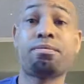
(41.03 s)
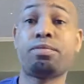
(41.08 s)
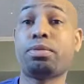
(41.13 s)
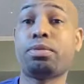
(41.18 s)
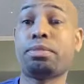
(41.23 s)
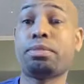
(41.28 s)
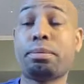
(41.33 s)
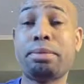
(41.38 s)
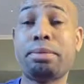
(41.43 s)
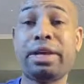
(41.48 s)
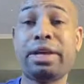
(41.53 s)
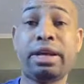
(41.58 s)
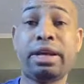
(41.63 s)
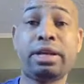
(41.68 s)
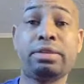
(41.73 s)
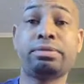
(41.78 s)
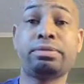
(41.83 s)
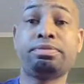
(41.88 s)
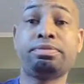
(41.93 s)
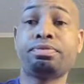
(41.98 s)
my man
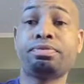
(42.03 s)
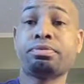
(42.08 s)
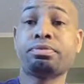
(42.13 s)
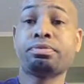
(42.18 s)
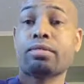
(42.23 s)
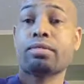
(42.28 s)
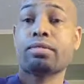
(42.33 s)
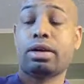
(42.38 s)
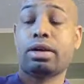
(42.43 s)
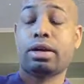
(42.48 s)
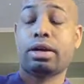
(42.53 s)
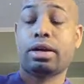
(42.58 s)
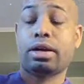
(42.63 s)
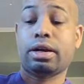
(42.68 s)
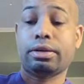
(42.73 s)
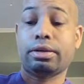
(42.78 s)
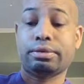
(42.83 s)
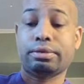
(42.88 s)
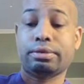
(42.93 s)
um,